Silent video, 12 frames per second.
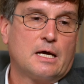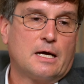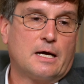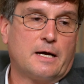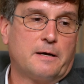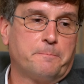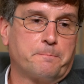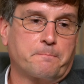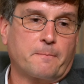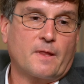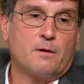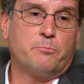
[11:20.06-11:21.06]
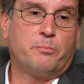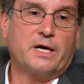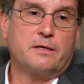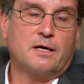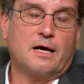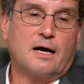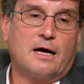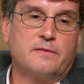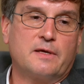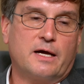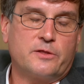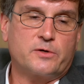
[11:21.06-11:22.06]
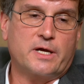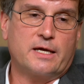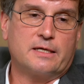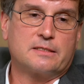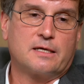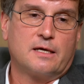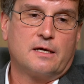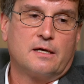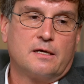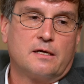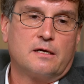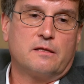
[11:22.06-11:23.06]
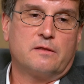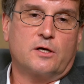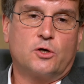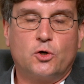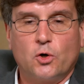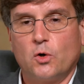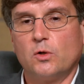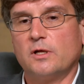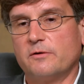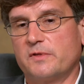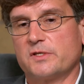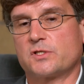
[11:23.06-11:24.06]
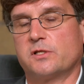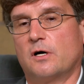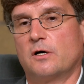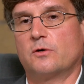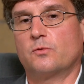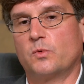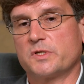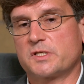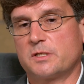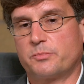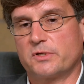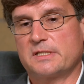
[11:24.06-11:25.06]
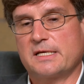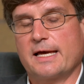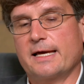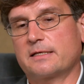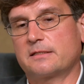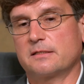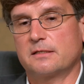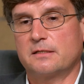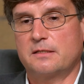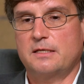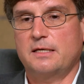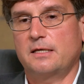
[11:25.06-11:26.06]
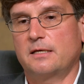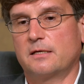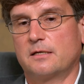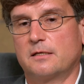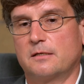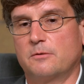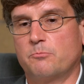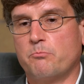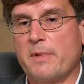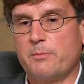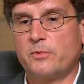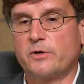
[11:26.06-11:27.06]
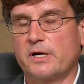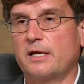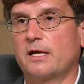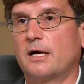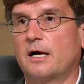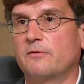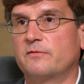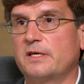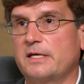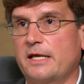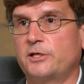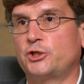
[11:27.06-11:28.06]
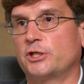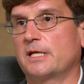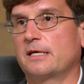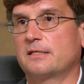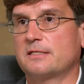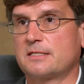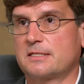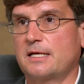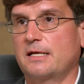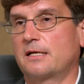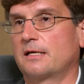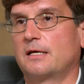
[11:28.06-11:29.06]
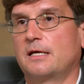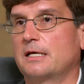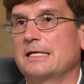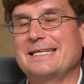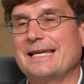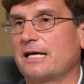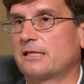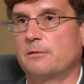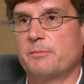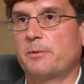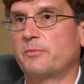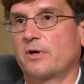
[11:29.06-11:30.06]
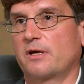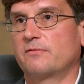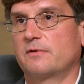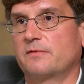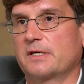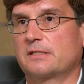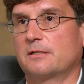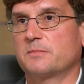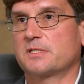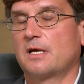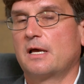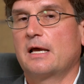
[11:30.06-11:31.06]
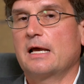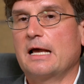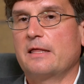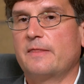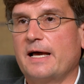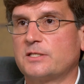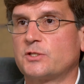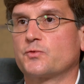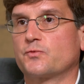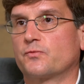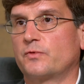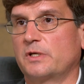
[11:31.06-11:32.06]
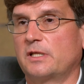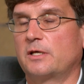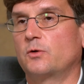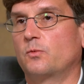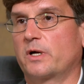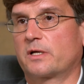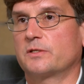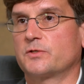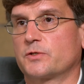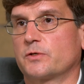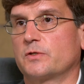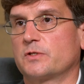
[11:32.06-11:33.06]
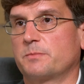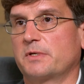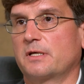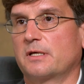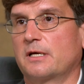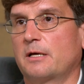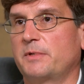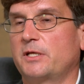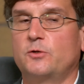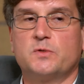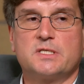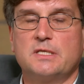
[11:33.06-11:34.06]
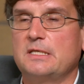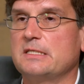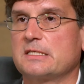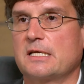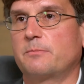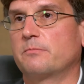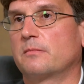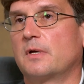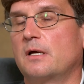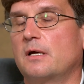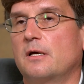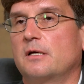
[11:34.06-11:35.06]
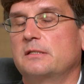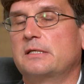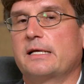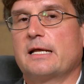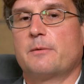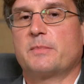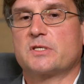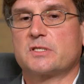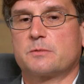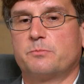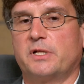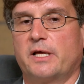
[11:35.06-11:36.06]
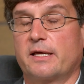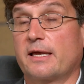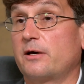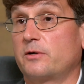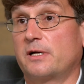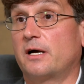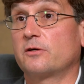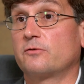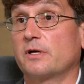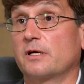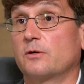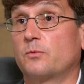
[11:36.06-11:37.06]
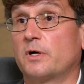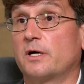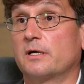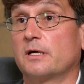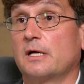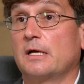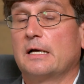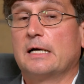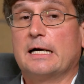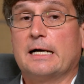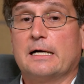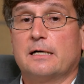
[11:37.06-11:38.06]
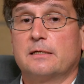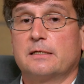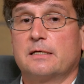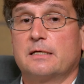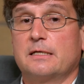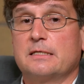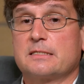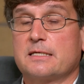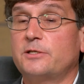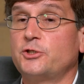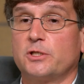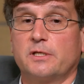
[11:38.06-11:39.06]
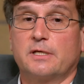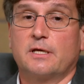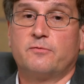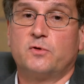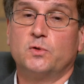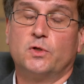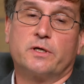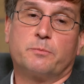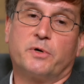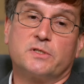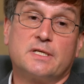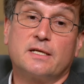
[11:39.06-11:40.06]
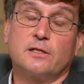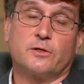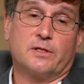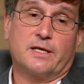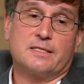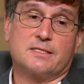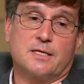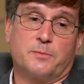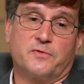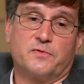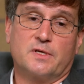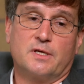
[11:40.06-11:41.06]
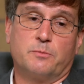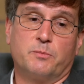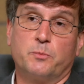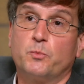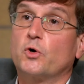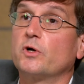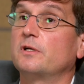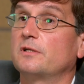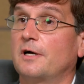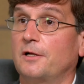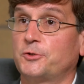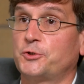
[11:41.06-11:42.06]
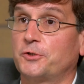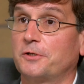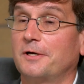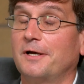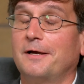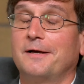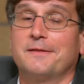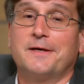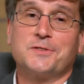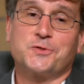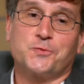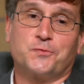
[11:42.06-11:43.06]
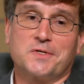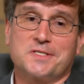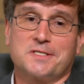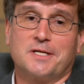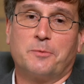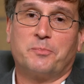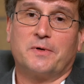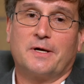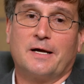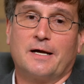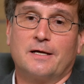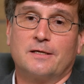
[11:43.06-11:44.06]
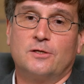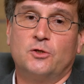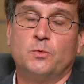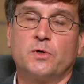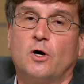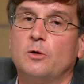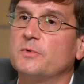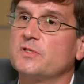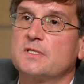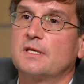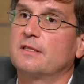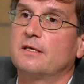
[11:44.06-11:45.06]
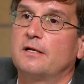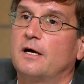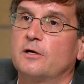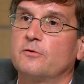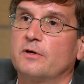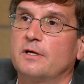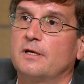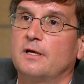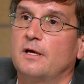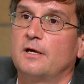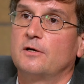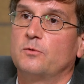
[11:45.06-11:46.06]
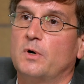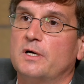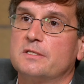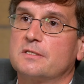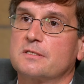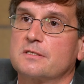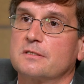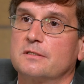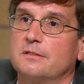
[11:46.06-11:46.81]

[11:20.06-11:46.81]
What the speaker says: But on the other hand, the goal of this law was to protect the memory of the nation and the state, not the memory of the victims. And that's really what concerns me. I mean, you see these same dynamics playing out in Hungary, where essentially, if you look particularly at some of the memorial culture that's risen up, you would almost think that Hungary was